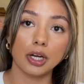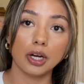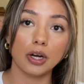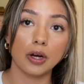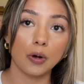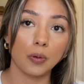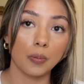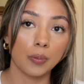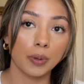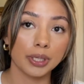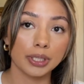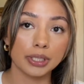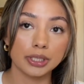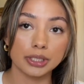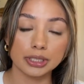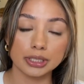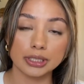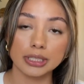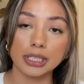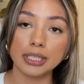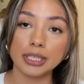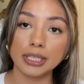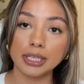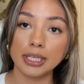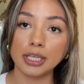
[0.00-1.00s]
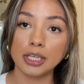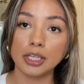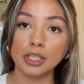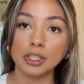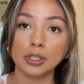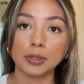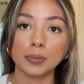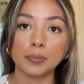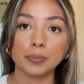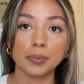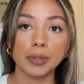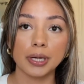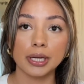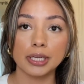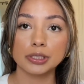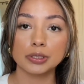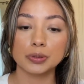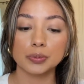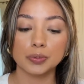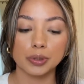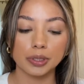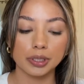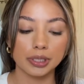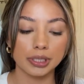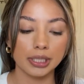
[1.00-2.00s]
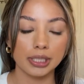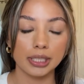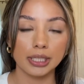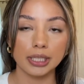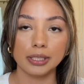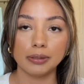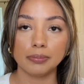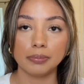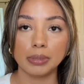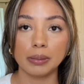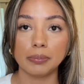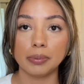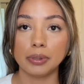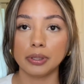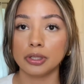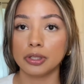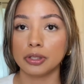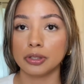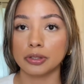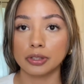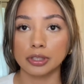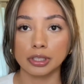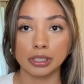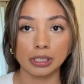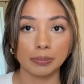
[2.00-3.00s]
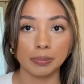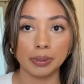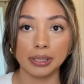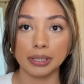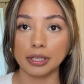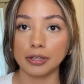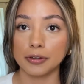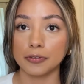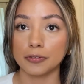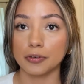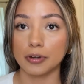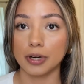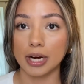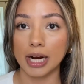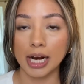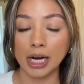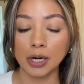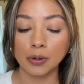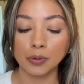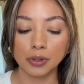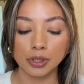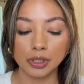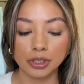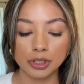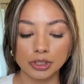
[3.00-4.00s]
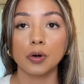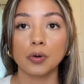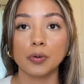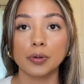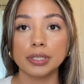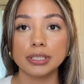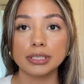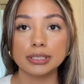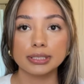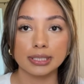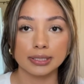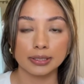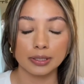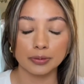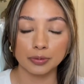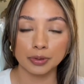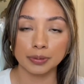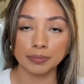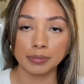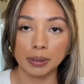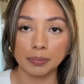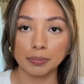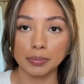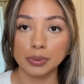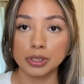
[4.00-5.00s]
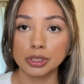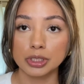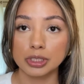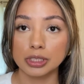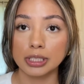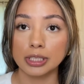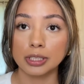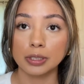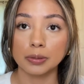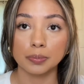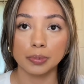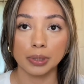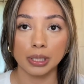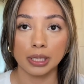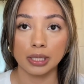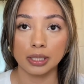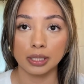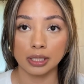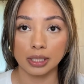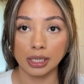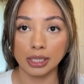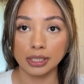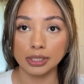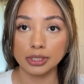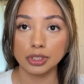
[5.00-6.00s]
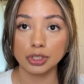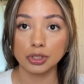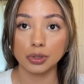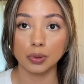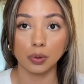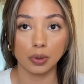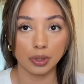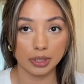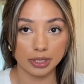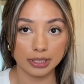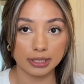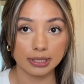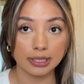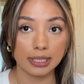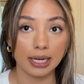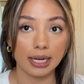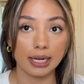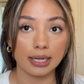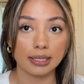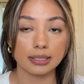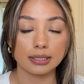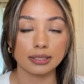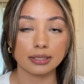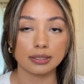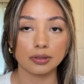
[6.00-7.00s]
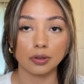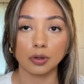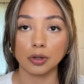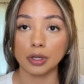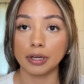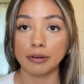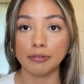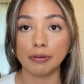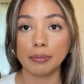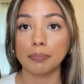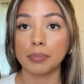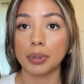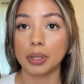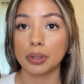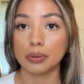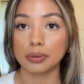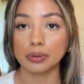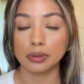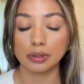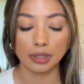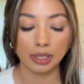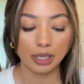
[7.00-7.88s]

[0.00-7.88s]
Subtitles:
When you're studying, your brain's working, maybe you're gonna be there for hours, always remember to either bring lunch or snacks, or even both.